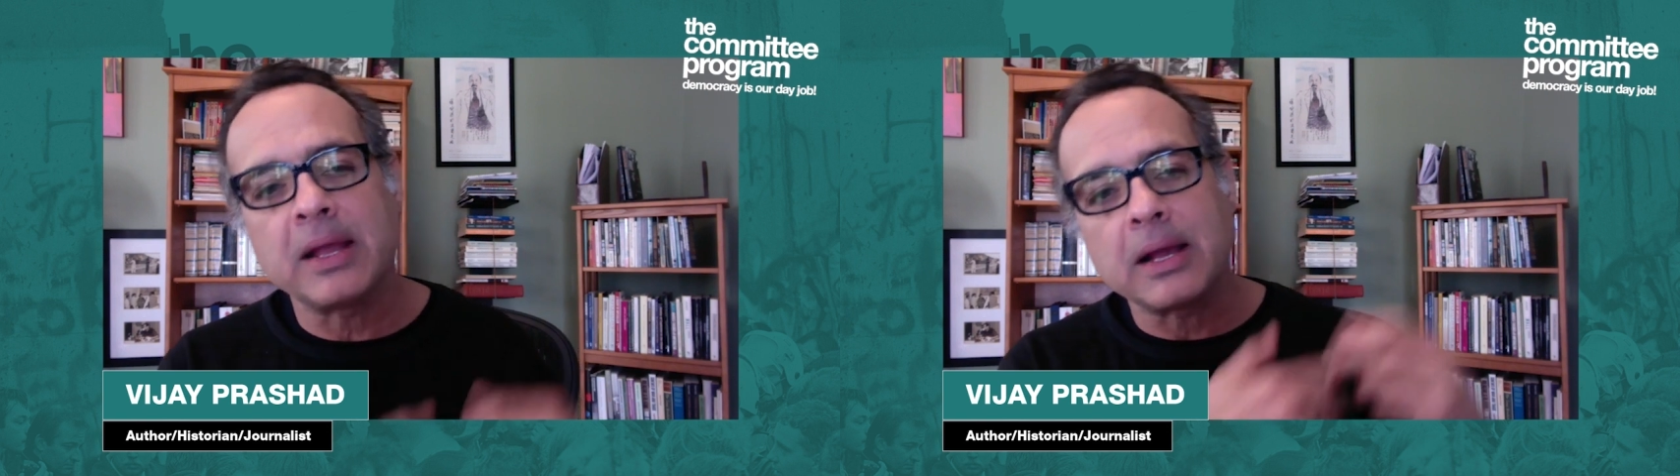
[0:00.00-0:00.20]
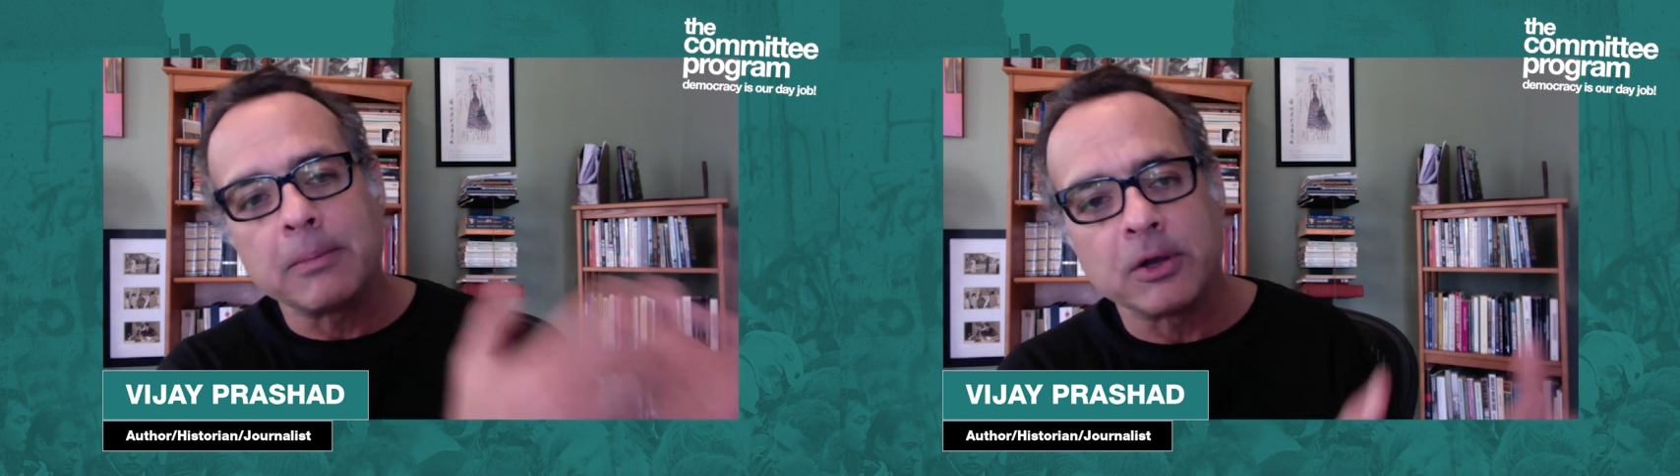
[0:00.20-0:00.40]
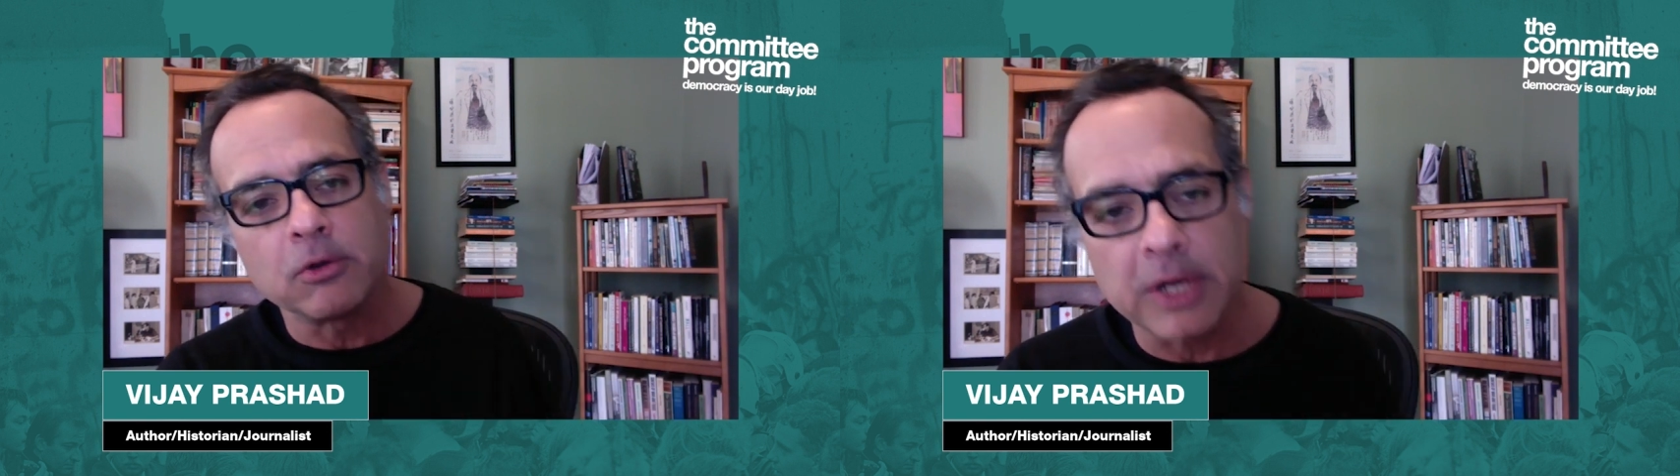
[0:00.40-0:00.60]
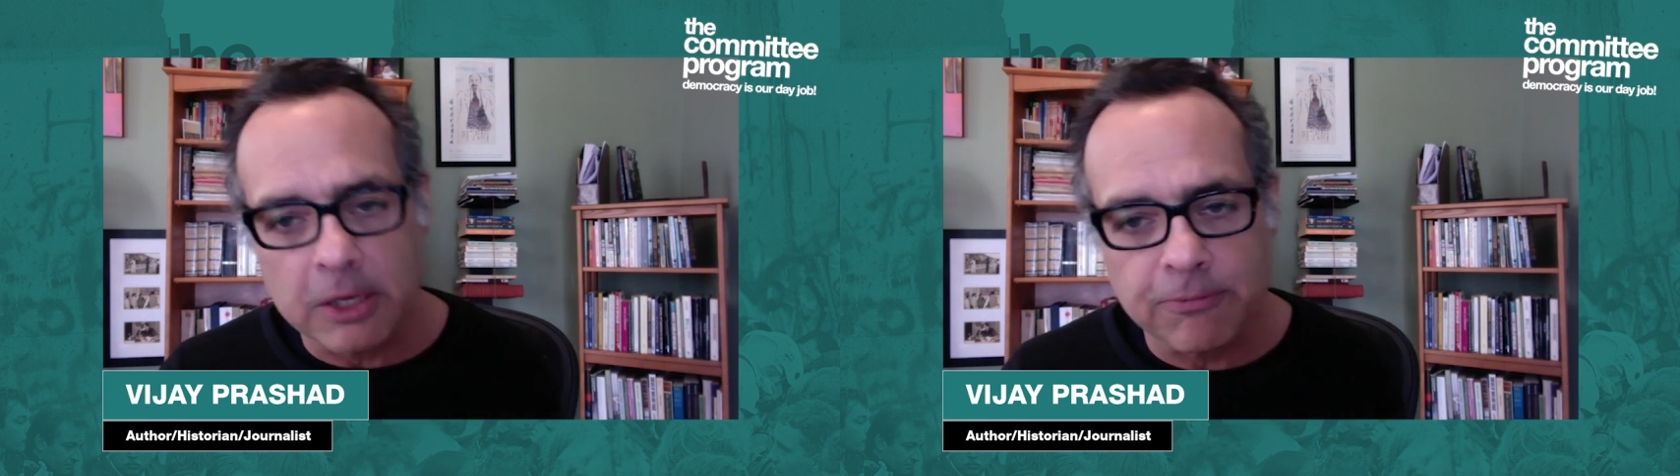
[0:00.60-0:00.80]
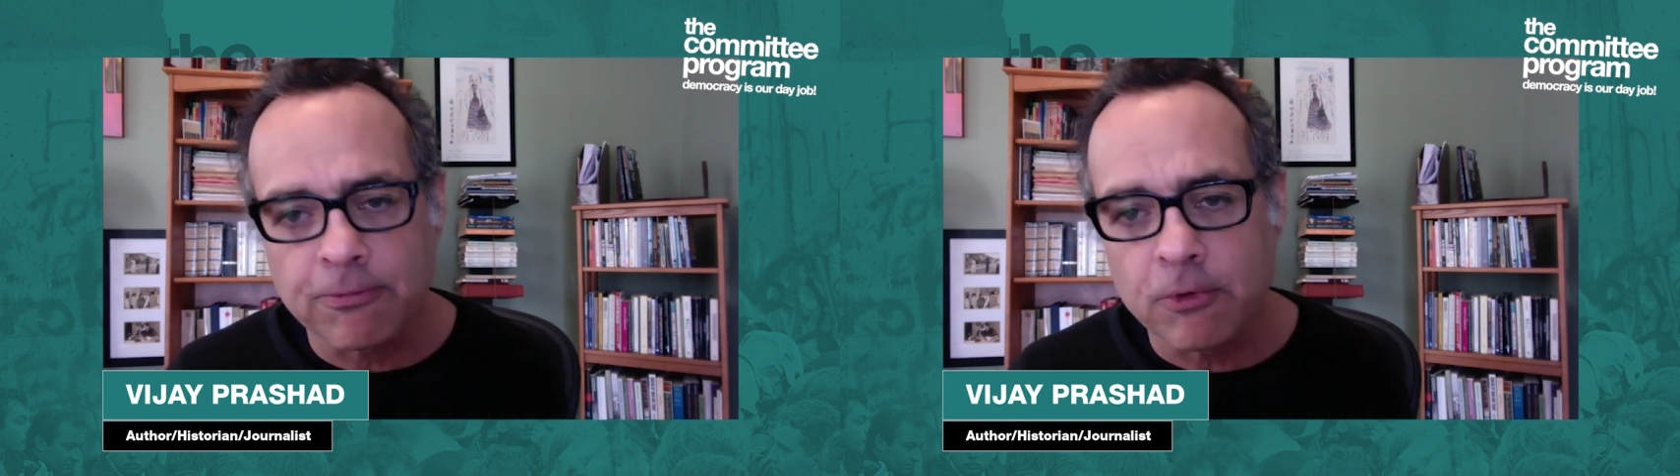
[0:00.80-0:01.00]
come and
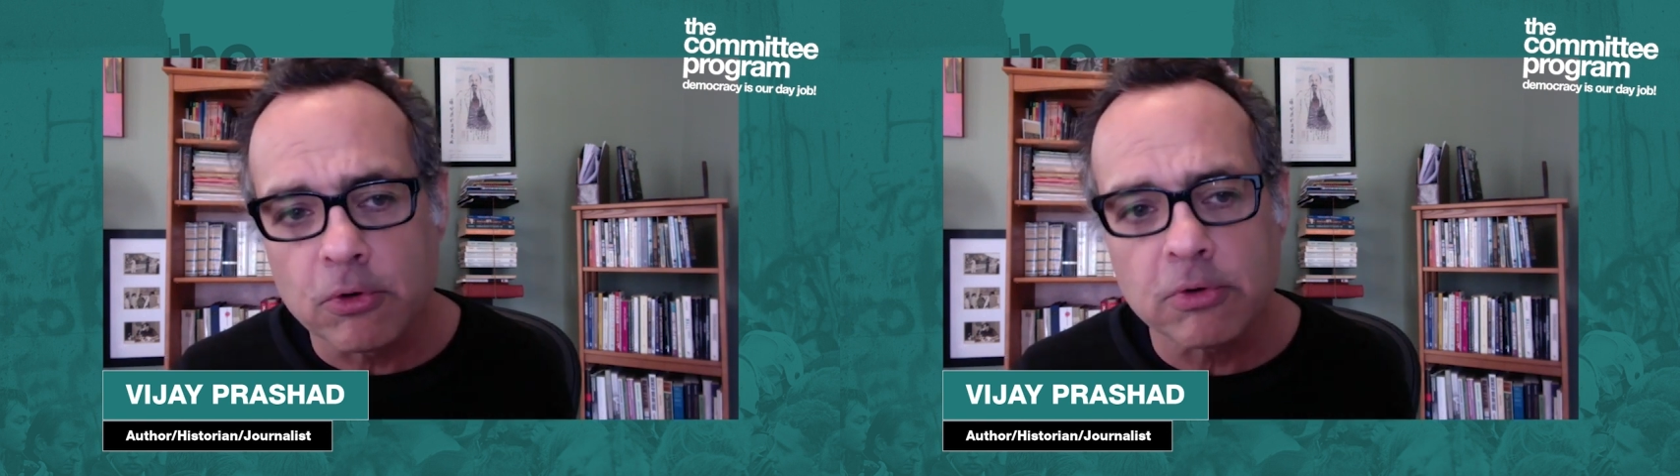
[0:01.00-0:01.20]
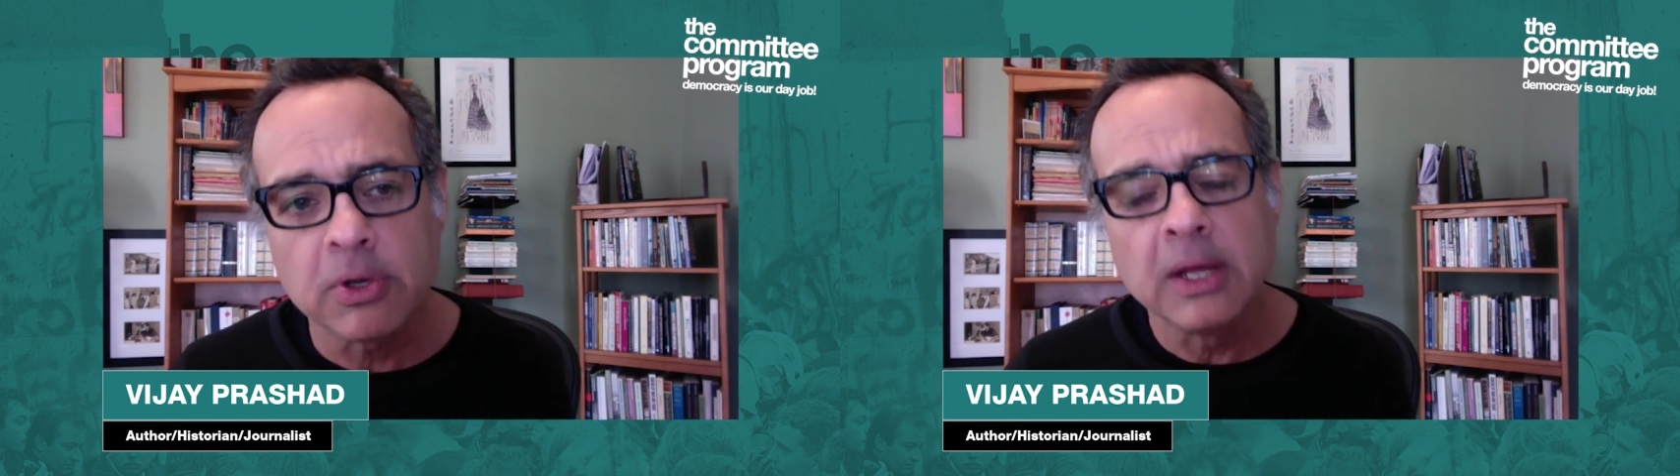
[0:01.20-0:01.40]
donate food,